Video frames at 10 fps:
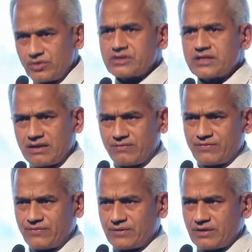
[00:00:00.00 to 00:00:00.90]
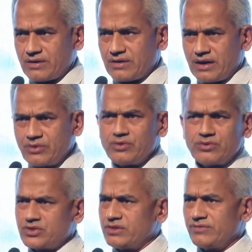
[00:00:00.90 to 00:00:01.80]
yourself. How do you
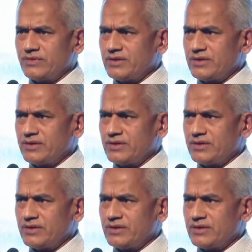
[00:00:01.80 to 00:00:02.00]
achieve